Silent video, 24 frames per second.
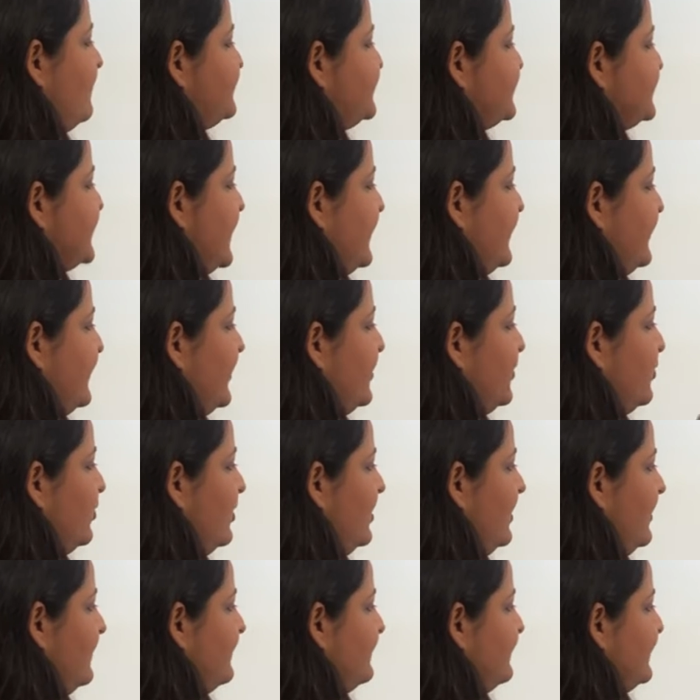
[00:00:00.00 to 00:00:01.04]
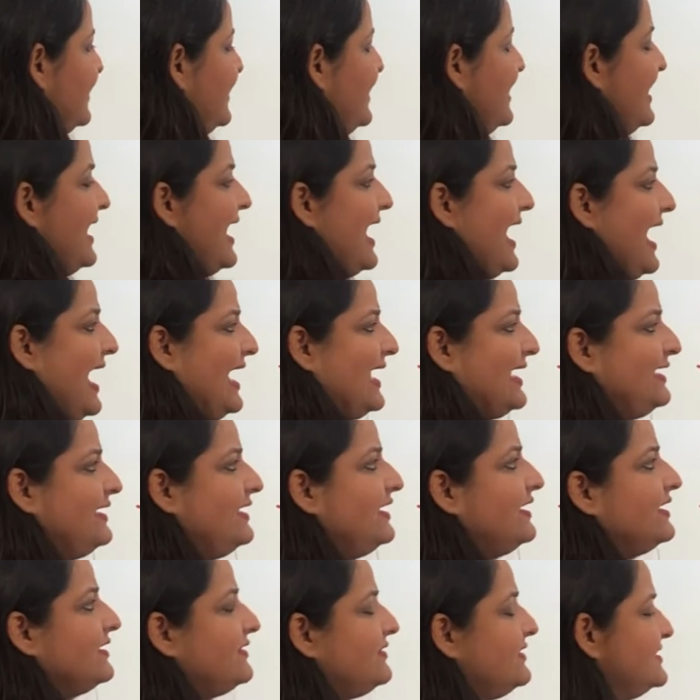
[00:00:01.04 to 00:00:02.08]
of centriole and
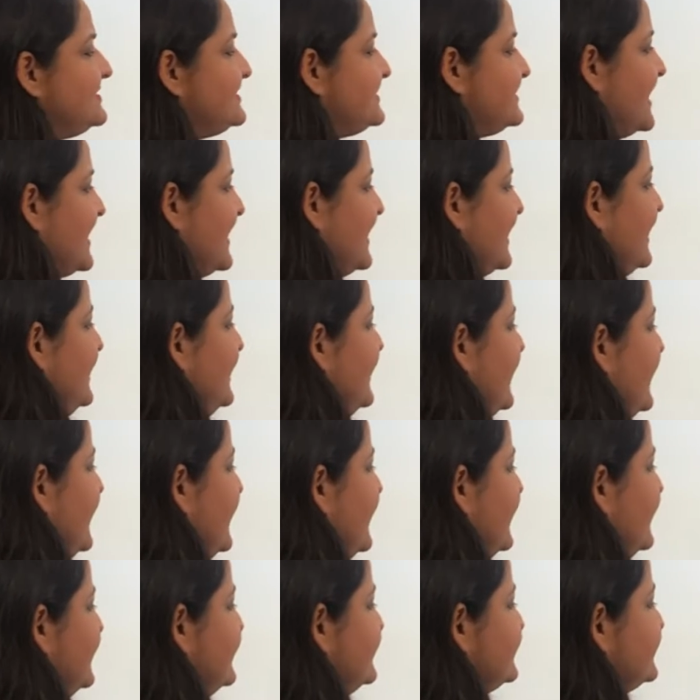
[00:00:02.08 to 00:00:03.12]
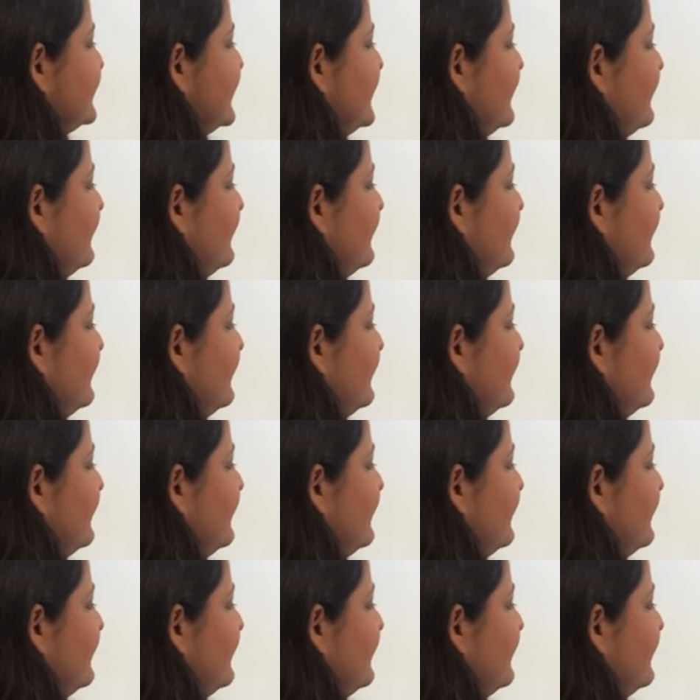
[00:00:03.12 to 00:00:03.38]
the second is